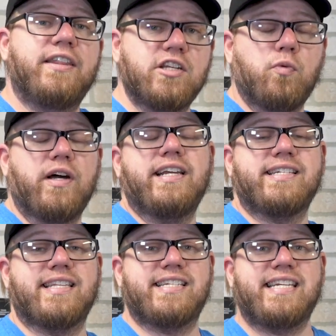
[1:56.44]
This one
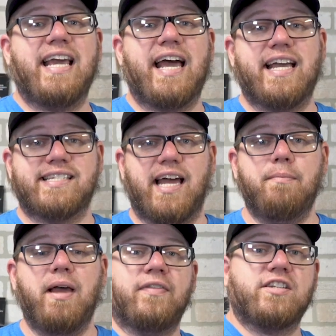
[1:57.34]
is the
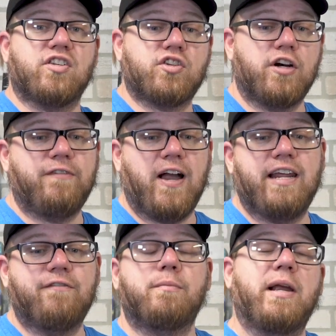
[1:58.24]
CISM. That's the Certified
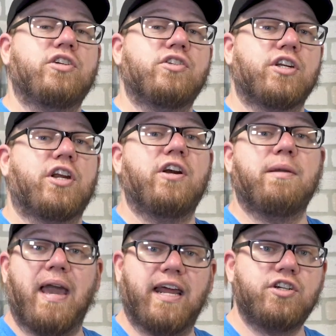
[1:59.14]
Information Security
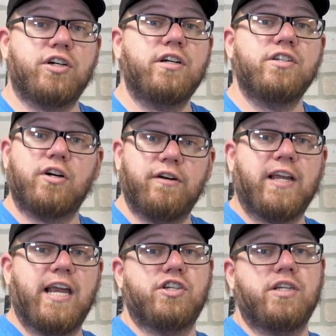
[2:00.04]
Manager
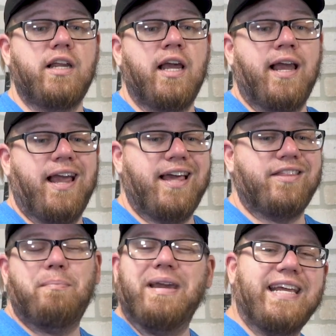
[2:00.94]
certification, and
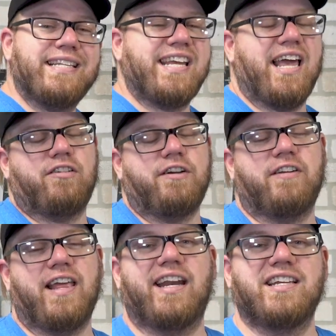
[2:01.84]
the median salary for that